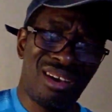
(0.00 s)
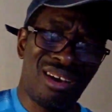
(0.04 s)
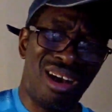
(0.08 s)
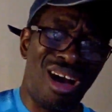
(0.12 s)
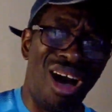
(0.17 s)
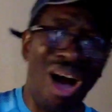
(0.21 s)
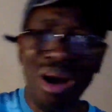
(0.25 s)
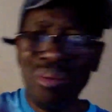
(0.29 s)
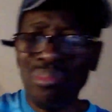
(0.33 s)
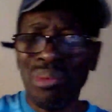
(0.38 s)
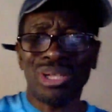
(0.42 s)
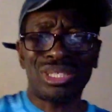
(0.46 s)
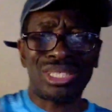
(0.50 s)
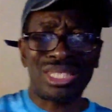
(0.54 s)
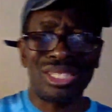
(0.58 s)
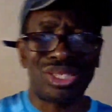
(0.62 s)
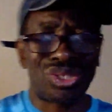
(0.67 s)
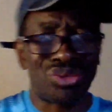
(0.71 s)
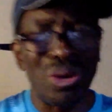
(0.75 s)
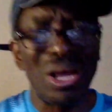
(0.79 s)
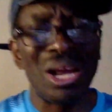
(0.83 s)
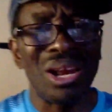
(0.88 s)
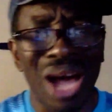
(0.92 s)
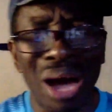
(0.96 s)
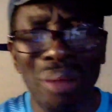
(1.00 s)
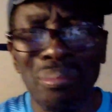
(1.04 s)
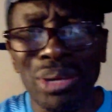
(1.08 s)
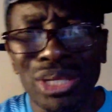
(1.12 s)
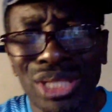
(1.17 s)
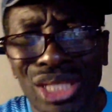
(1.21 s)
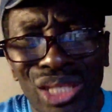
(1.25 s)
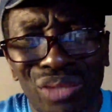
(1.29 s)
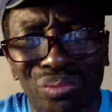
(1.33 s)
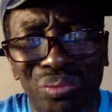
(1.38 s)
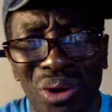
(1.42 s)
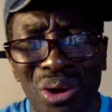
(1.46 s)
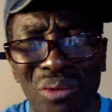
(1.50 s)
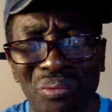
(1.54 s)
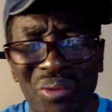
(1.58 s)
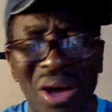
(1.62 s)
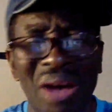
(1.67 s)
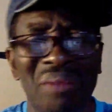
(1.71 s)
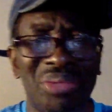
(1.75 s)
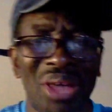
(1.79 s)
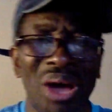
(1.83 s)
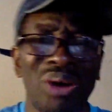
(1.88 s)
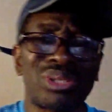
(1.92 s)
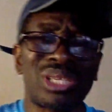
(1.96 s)
How much is
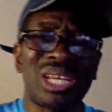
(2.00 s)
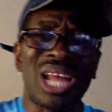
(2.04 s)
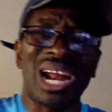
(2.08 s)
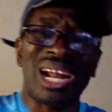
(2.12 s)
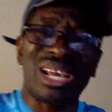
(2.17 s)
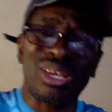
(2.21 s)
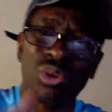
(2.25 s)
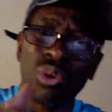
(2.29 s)
45,000 naira?